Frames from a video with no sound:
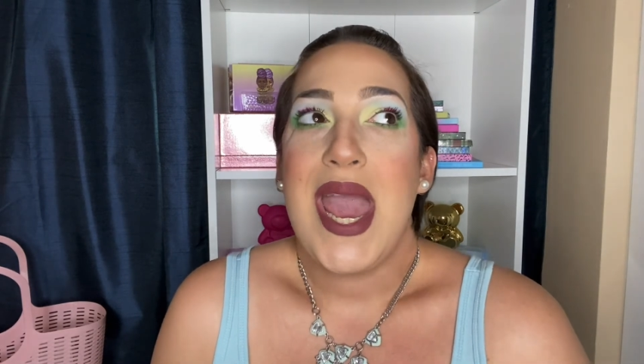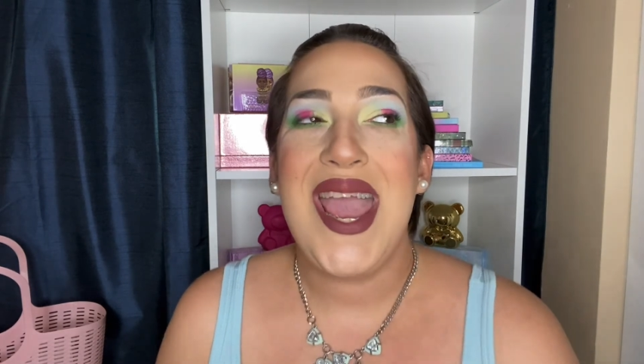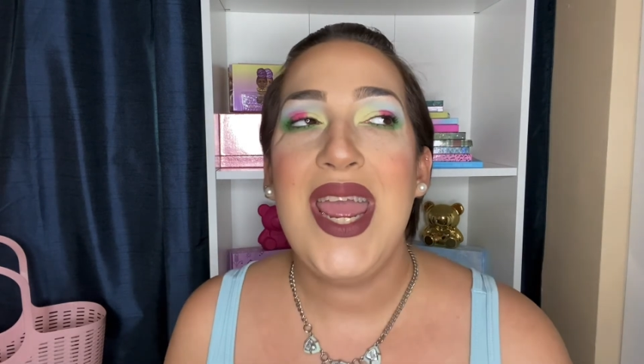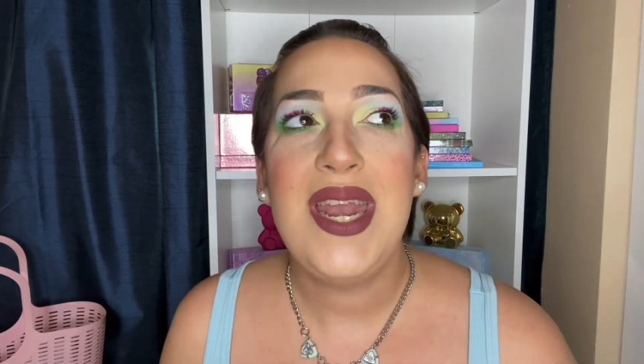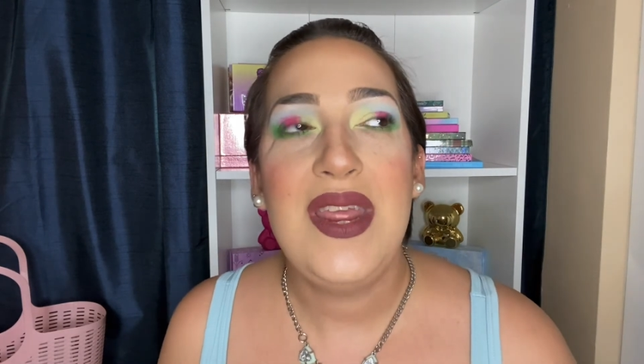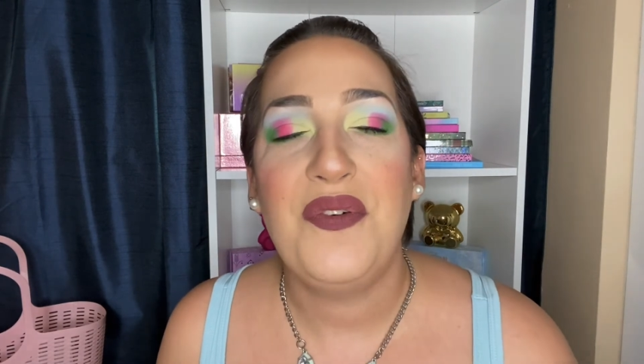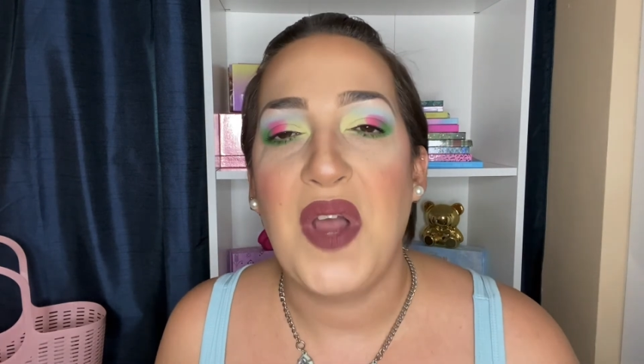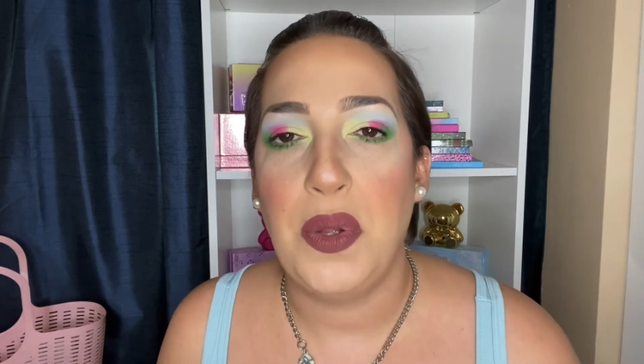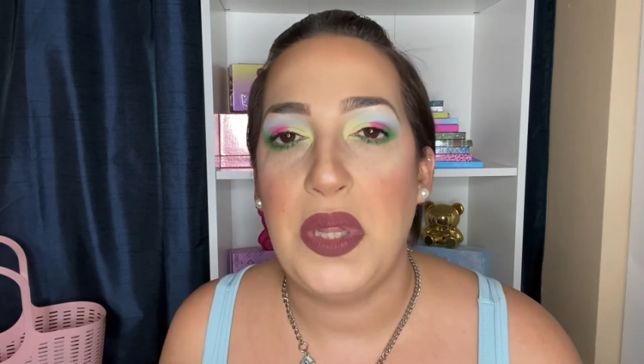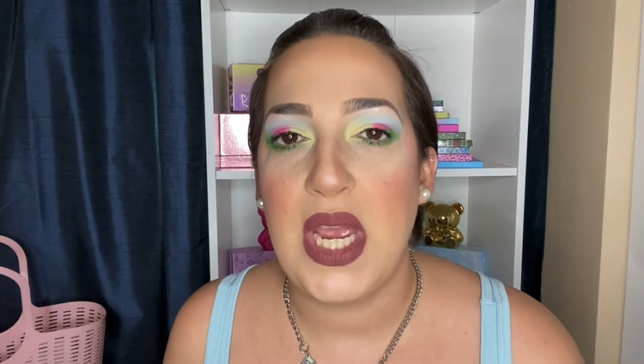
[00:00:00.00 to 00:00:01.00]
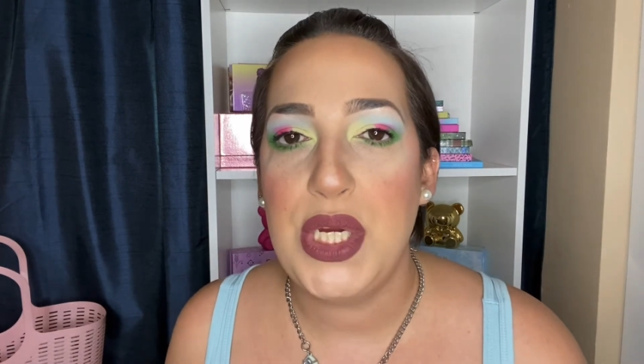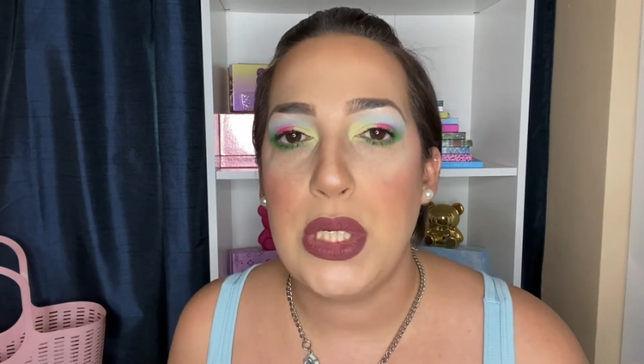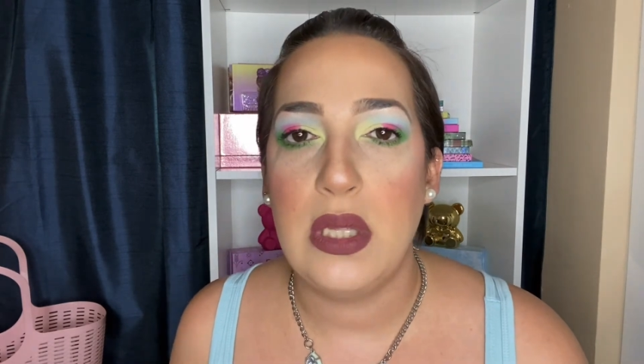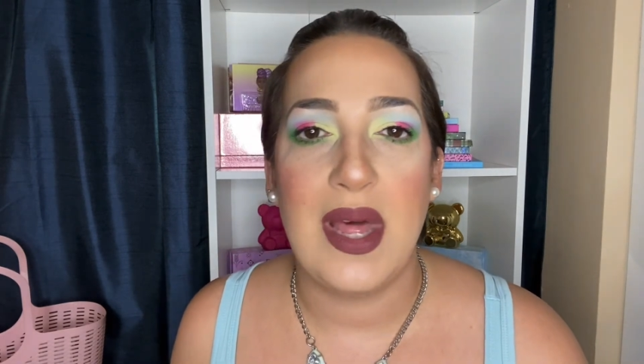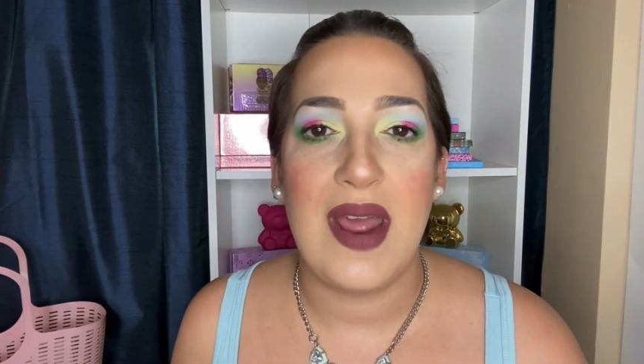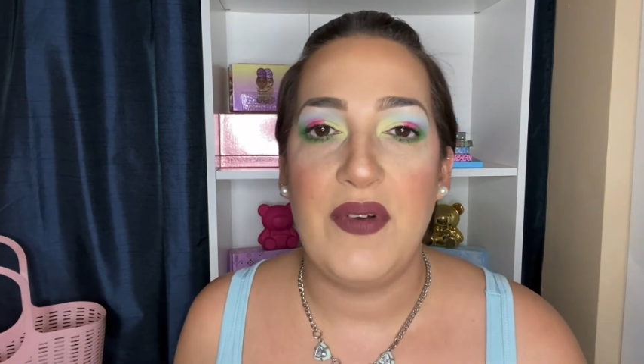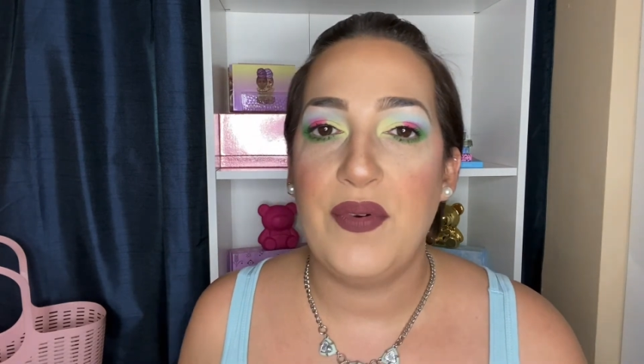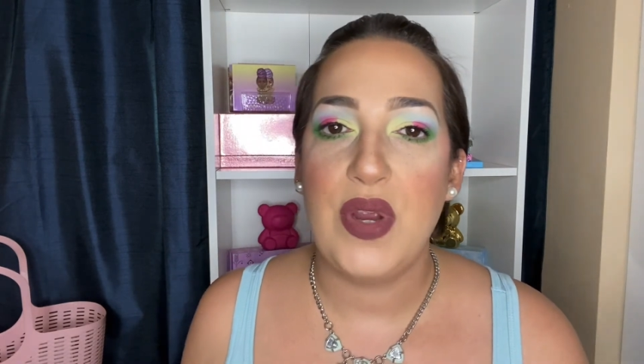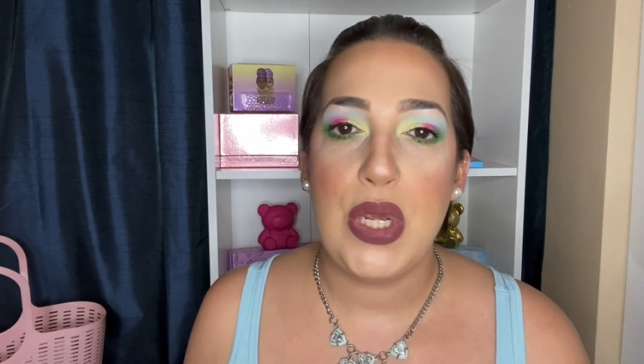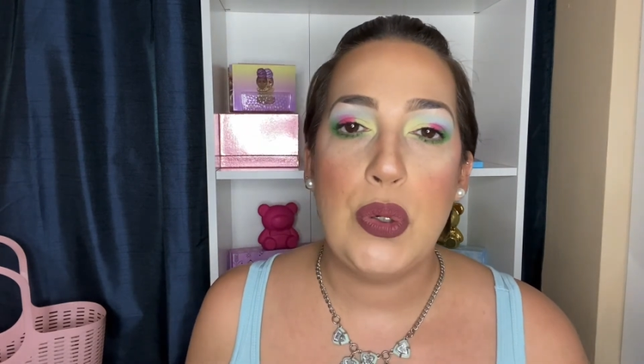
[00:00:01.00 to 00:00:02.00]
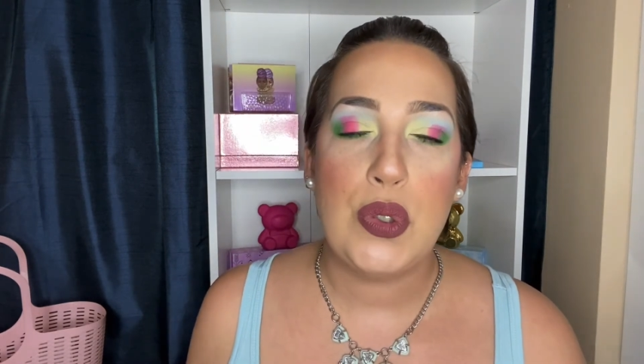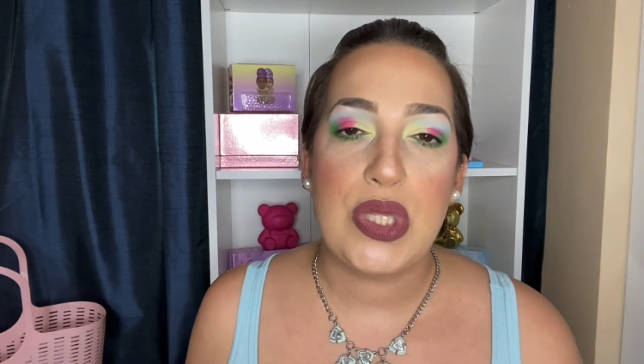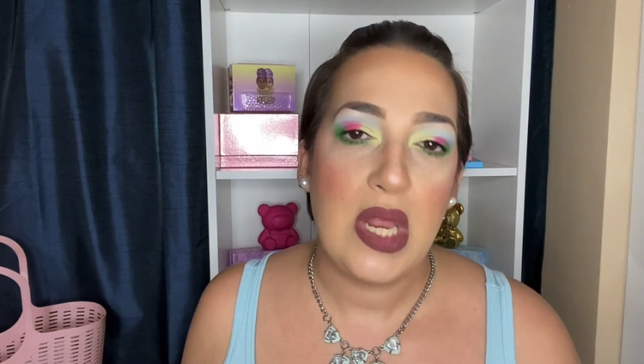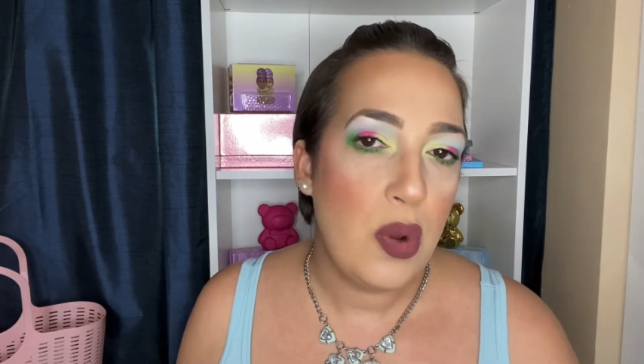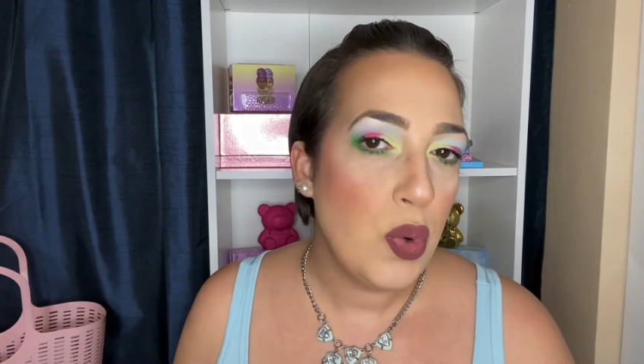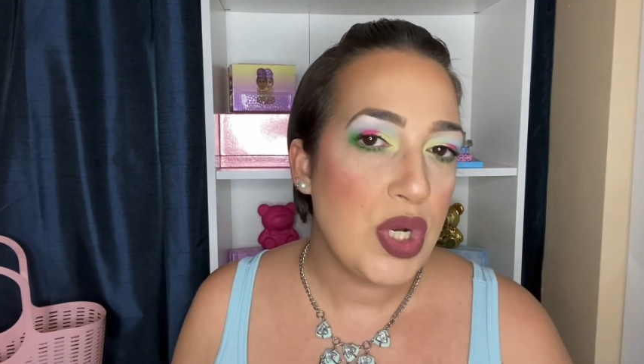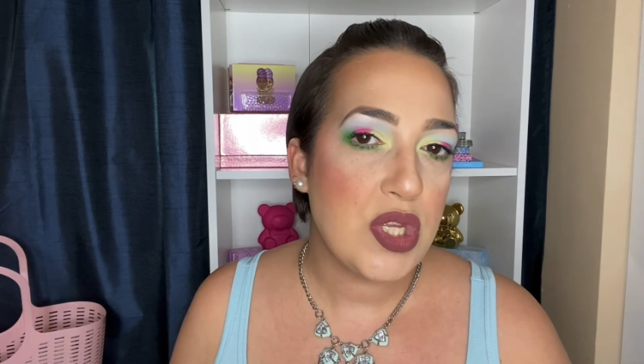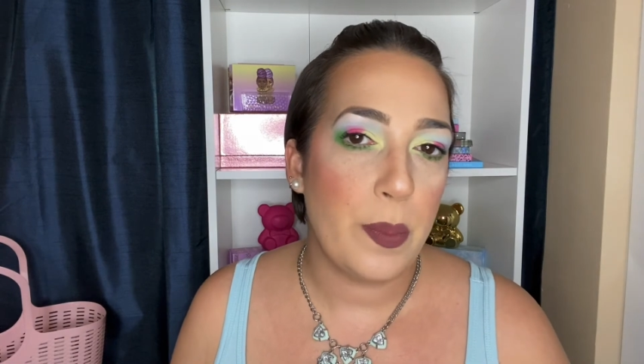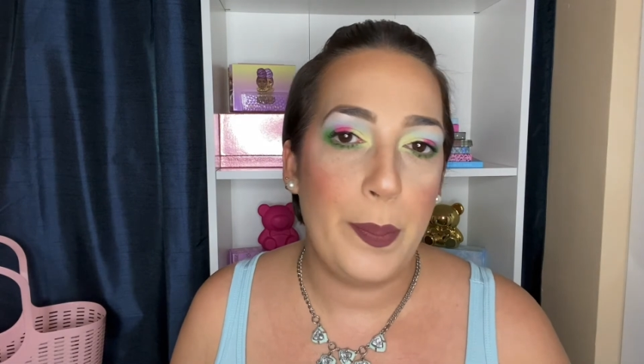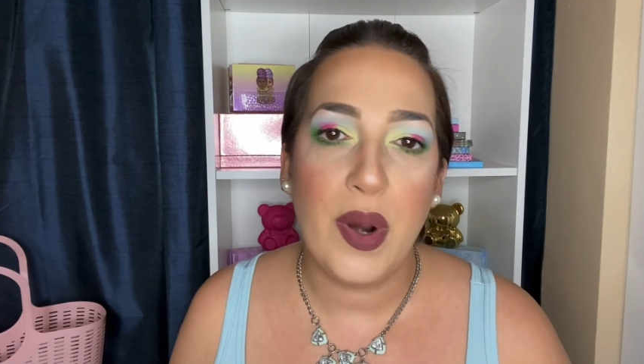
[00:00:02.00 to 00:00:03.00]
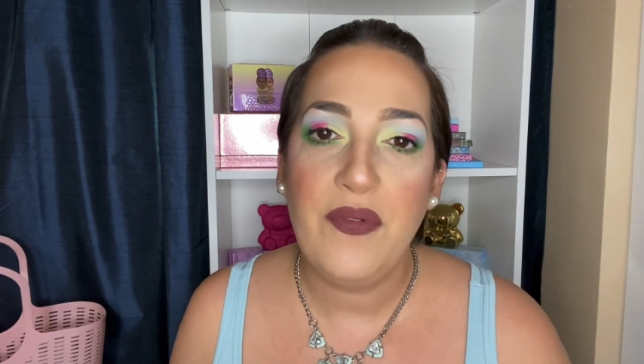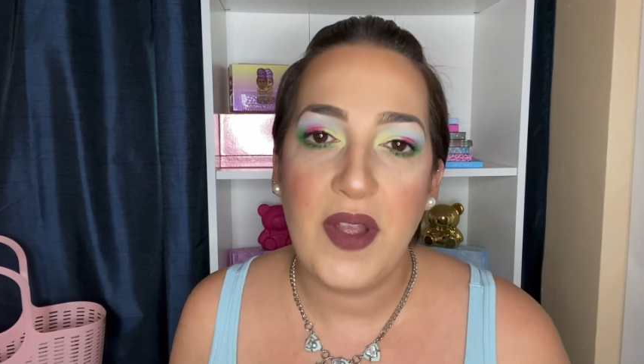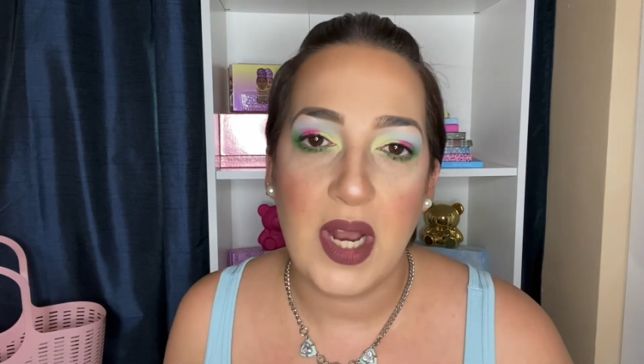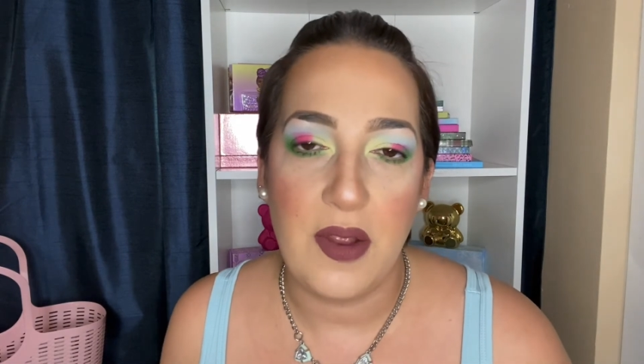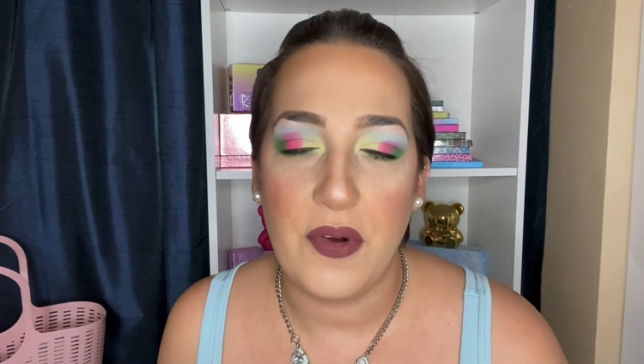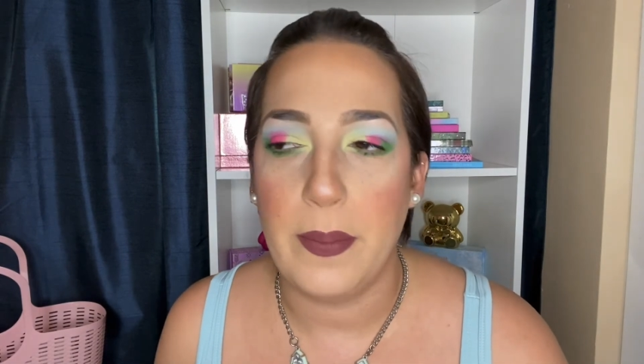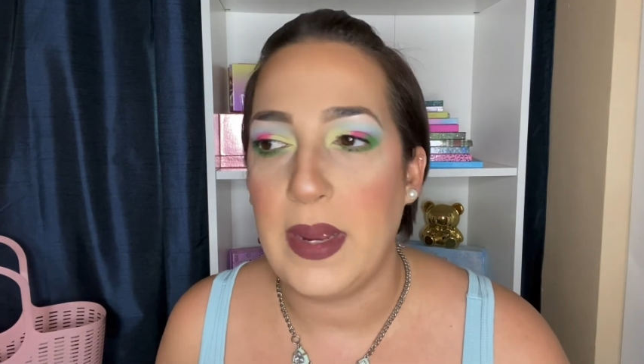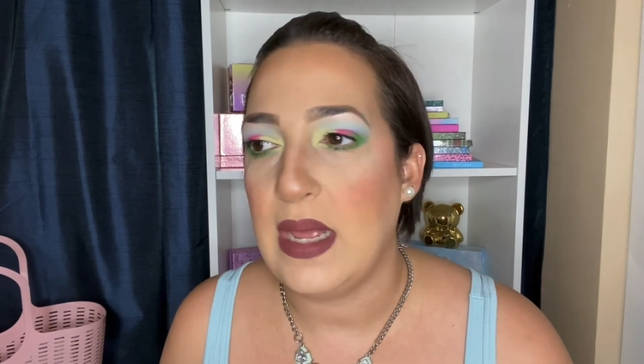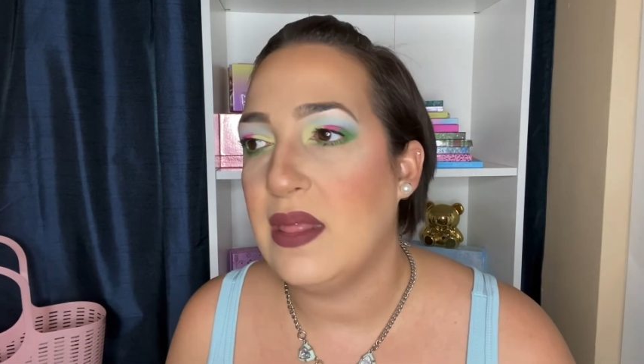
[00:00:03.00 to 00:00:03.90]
any foundation that I've ever used and it works perfectly for me.